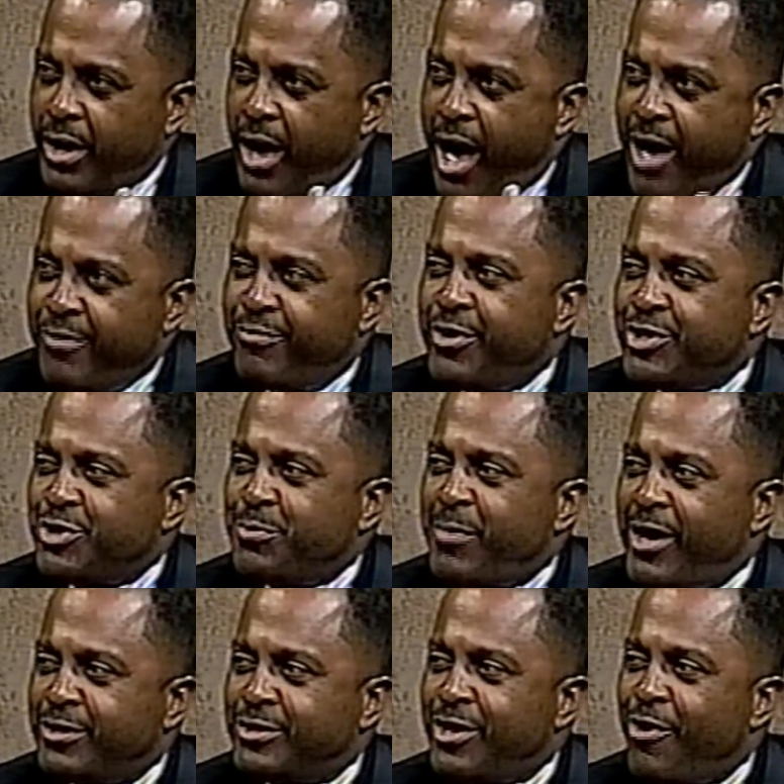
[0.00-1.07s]
I envisioned
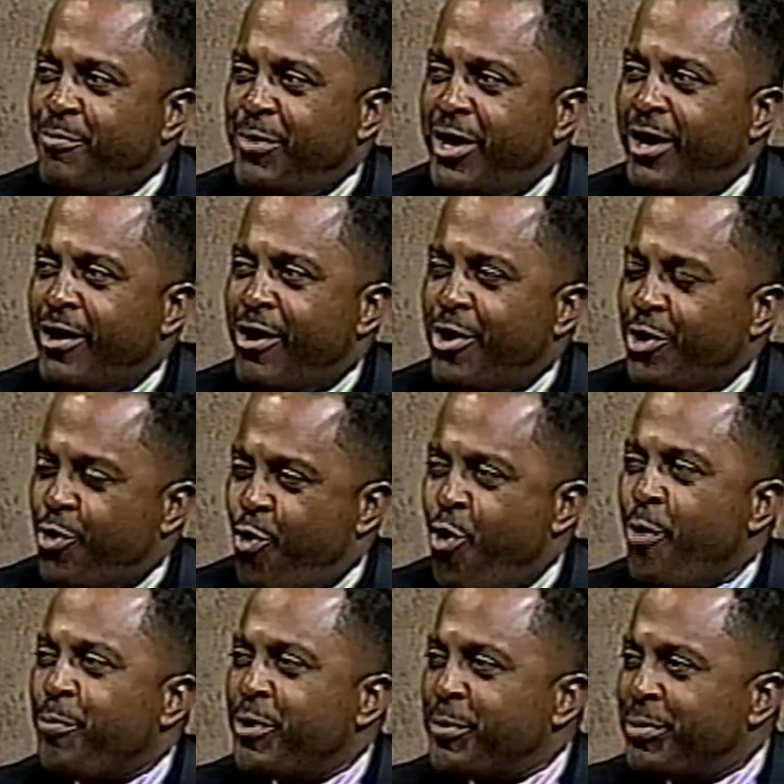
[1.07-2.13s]
myself being on a
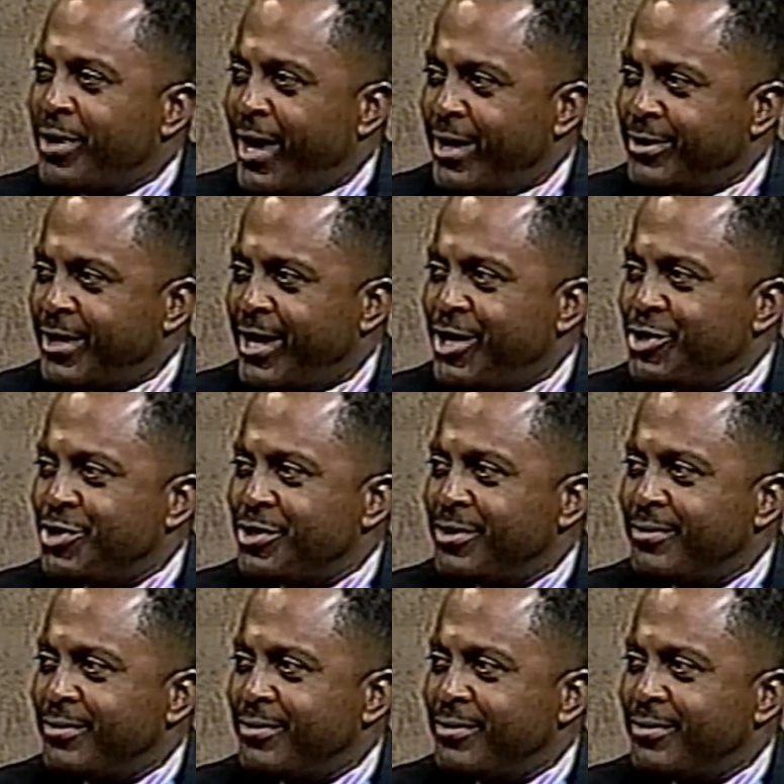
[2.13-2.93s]
corporate plantation.